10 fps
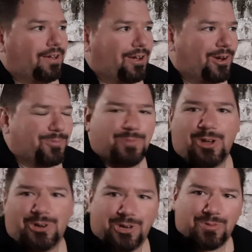our
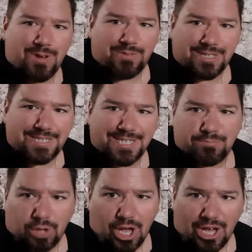modern
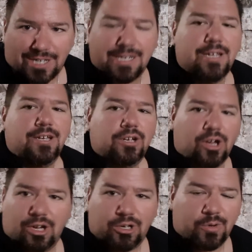equivalencies, block,
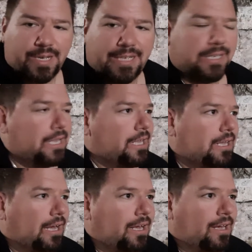concrete,
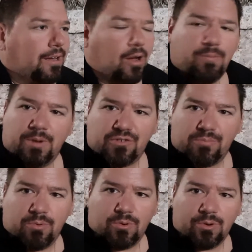are
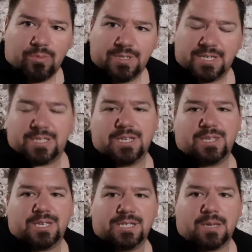much more resistant
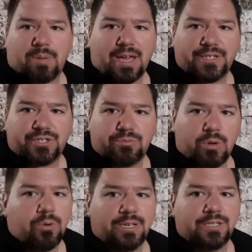to things like pests,
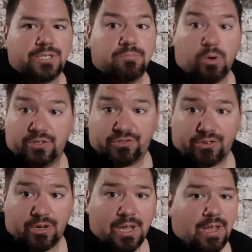rodents,
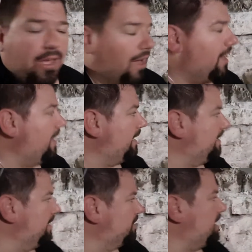moisture.
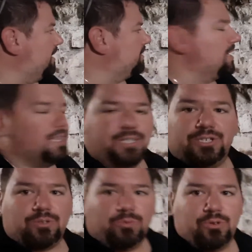In this case, this
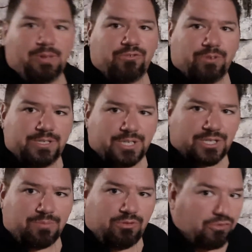is a rudimentary
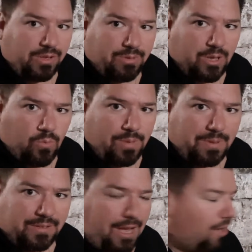system, usually with a
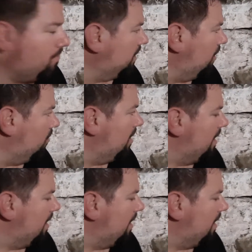weeping tile below.